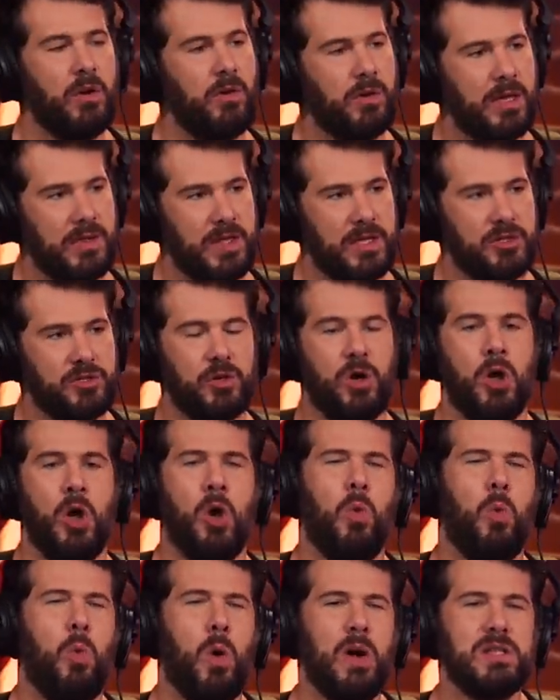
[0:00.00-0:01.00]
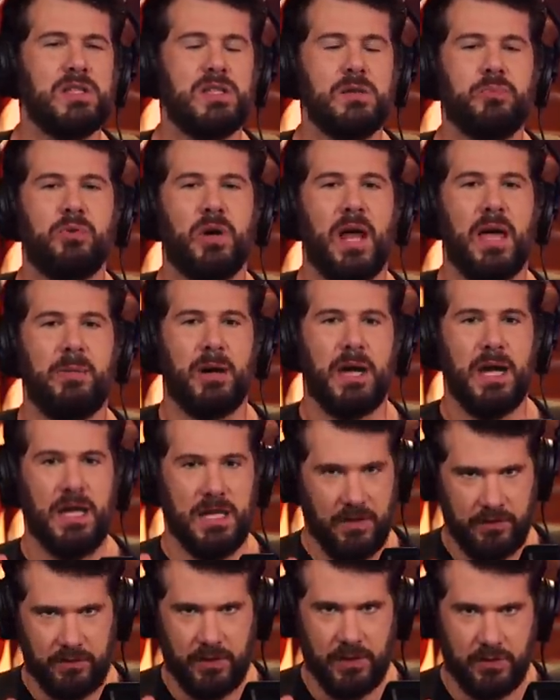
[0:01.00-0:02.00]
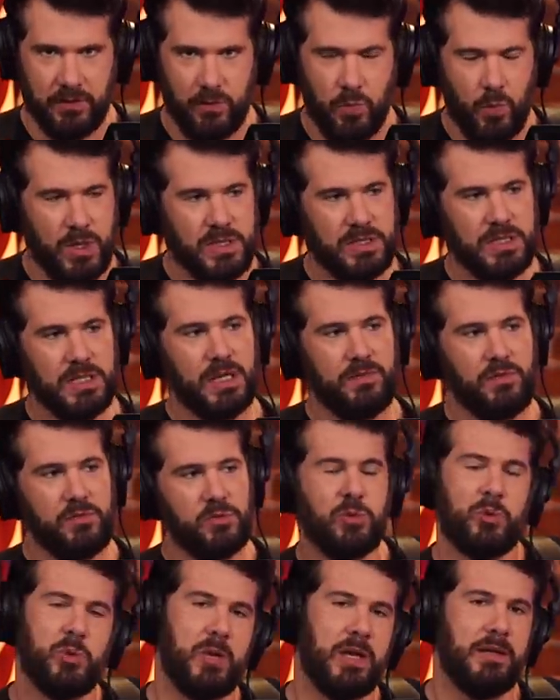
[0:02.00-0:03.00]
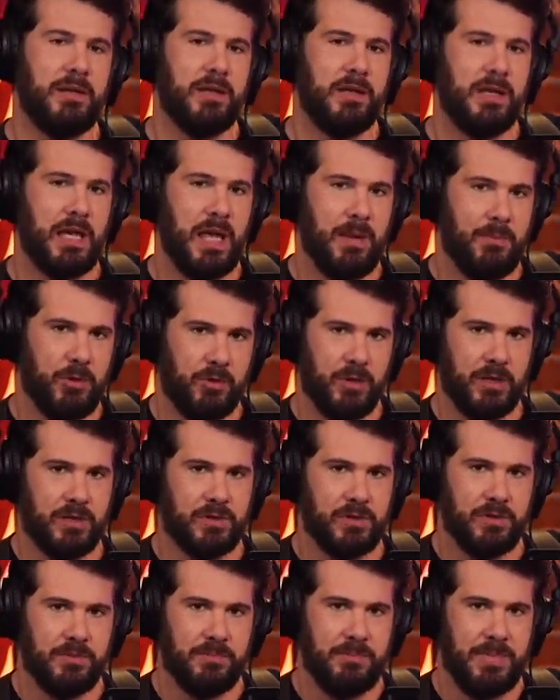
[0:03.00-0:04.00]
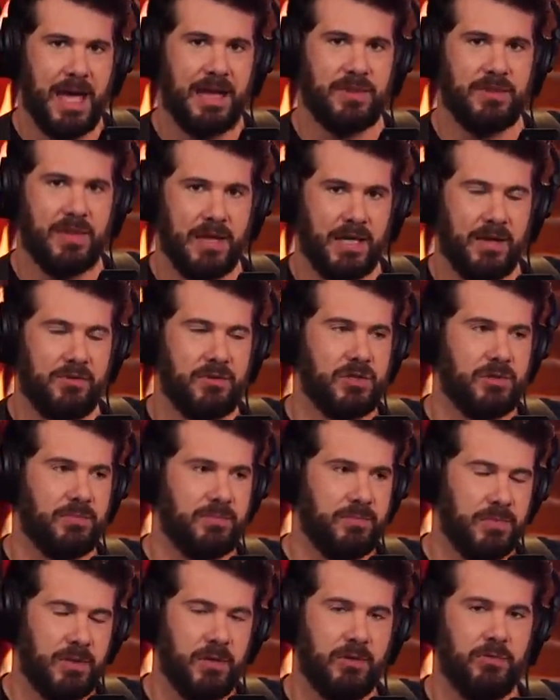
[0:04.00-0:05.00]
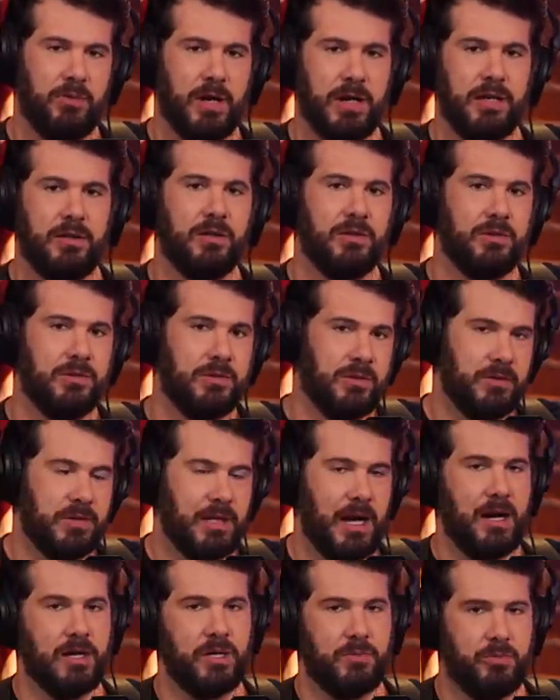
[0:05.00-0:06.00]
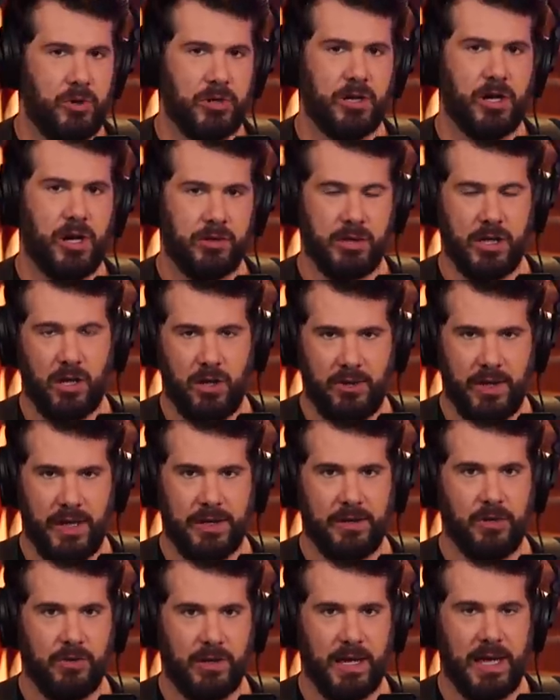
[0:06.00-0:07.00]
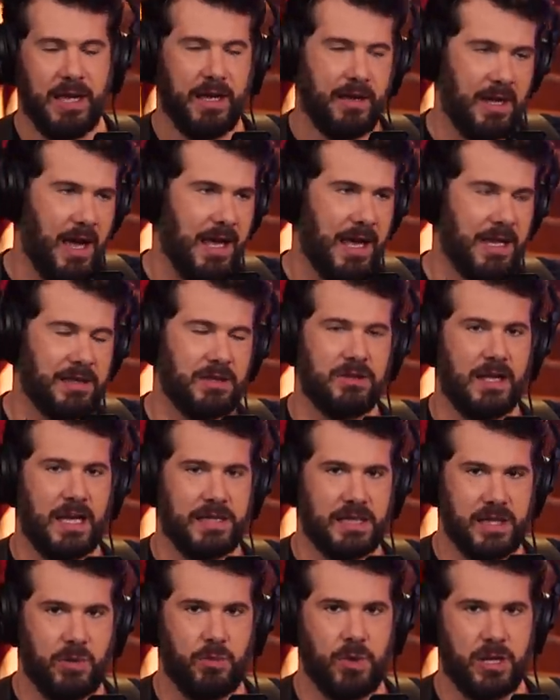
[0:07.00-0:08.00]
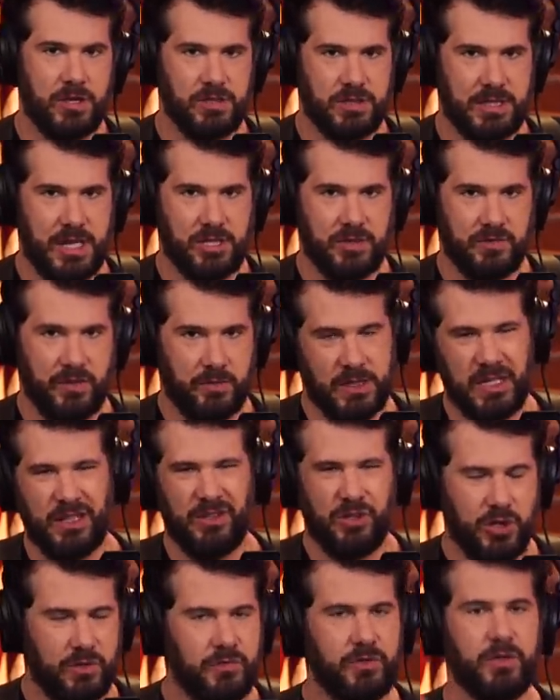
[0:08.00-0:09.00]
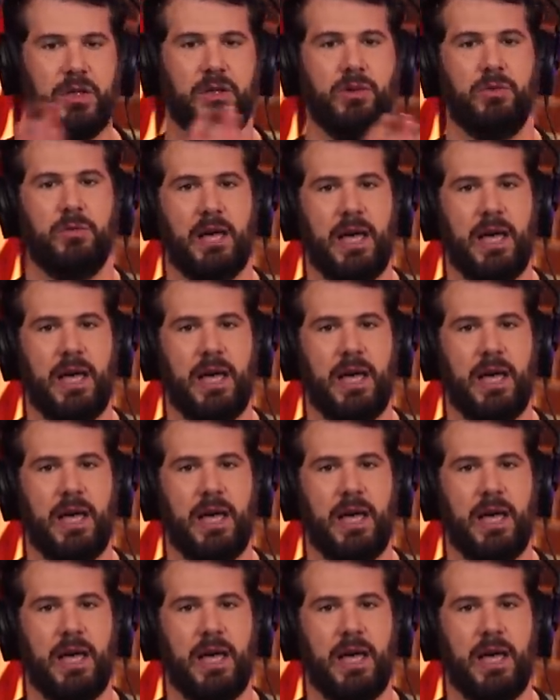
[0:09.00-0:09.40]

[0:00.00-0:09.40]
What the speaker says: Okay, that's true. What's the primary difference? What's the difference between immigrants back then? Give us your, you know, right, you're tired, you're poor, you're hungry, all that. Okay, I get the line that they want to use Statue of Liberty. Good for you.